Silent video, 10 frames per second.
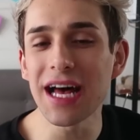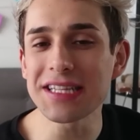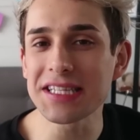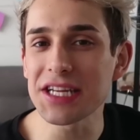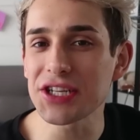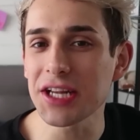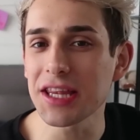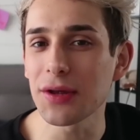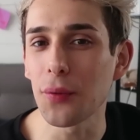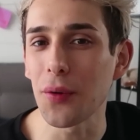That's
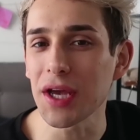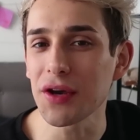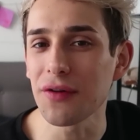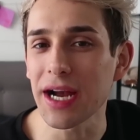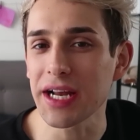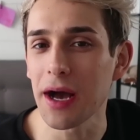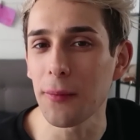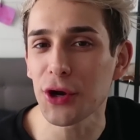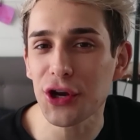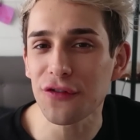literally the way you write
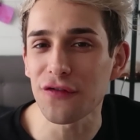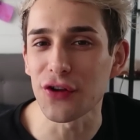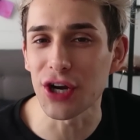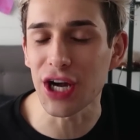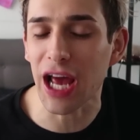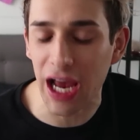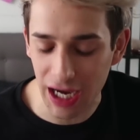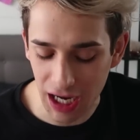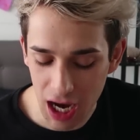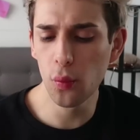come when you're
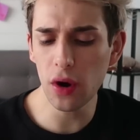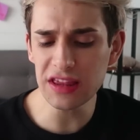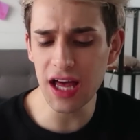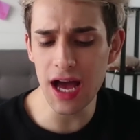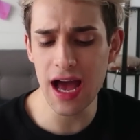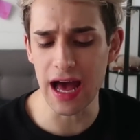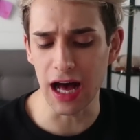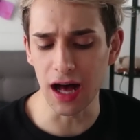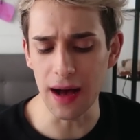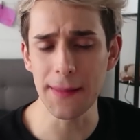flirting. What the
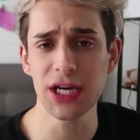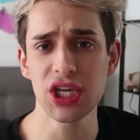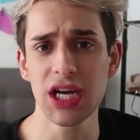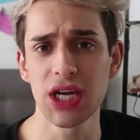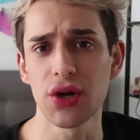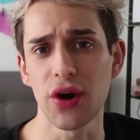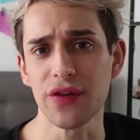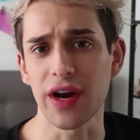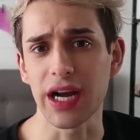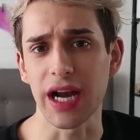hell? I'm actually
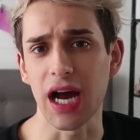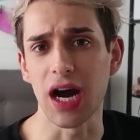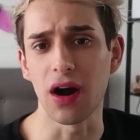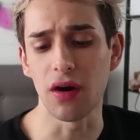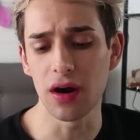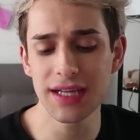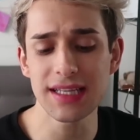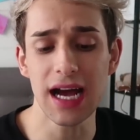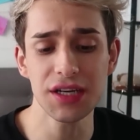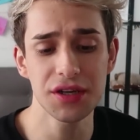annoyed right now. That's
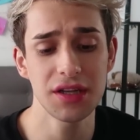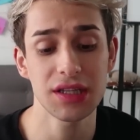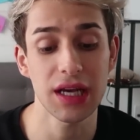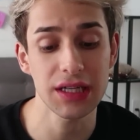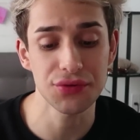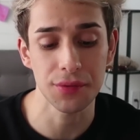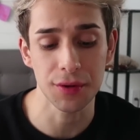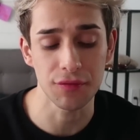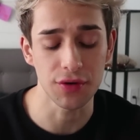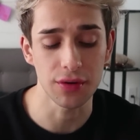actually
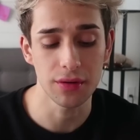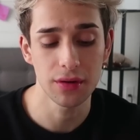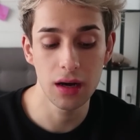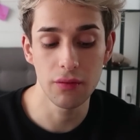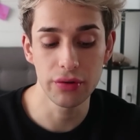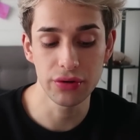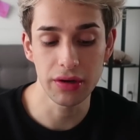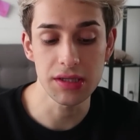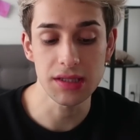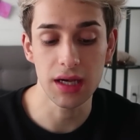extremely rude. What do
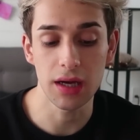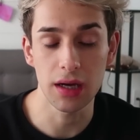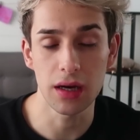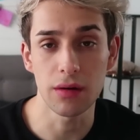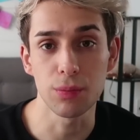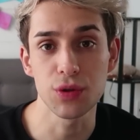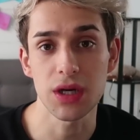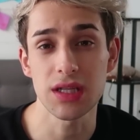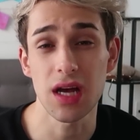I say? Oh, shit.